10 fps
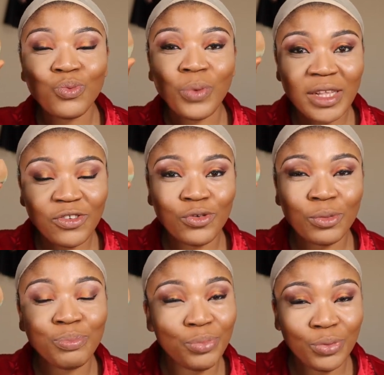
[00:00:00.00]
wet
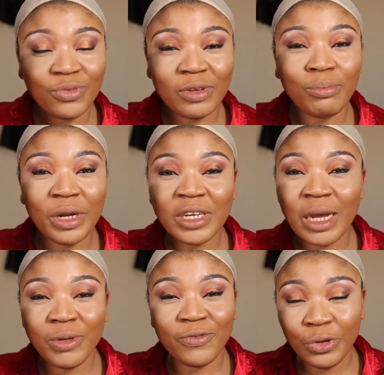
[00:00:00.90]
your beauty
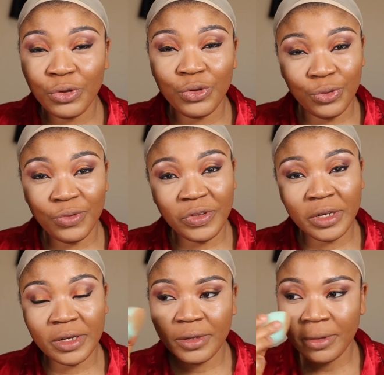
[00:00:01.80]
blender before you use
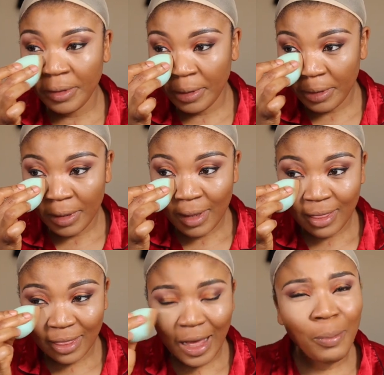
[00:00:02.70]
it,
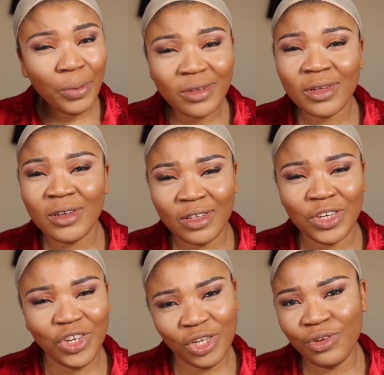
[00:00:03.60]
that person is
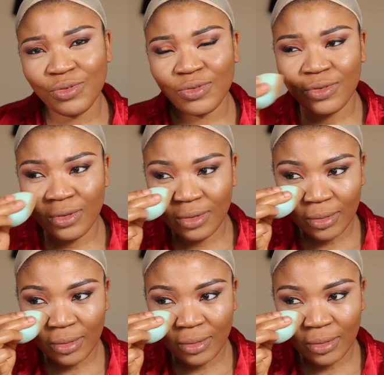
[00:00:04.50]
a genius.